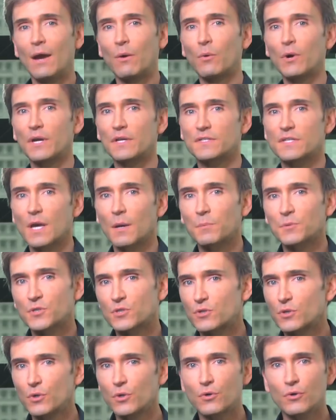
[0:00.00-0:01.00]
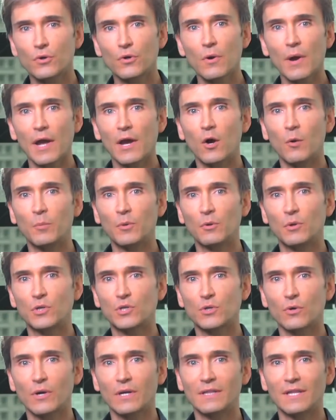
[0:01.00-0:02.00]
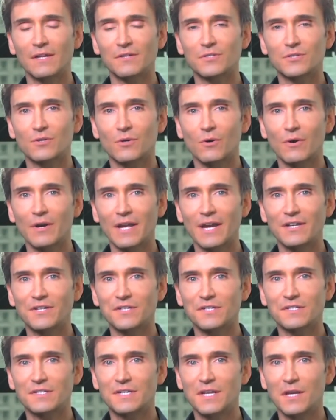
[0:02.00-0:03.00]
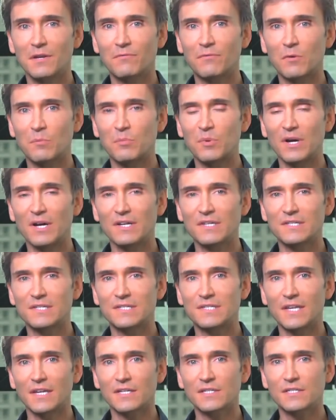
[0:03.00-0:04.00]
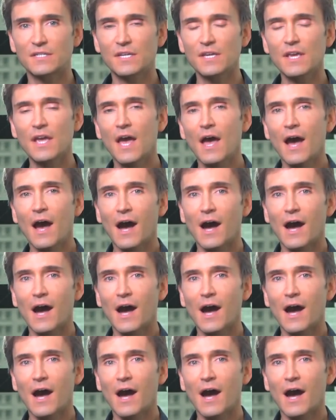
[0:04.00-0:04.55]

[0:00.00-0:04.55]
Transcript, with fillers: What is up, Stu Crew? I hope you enjoyed that story I just did for Buzz sixty.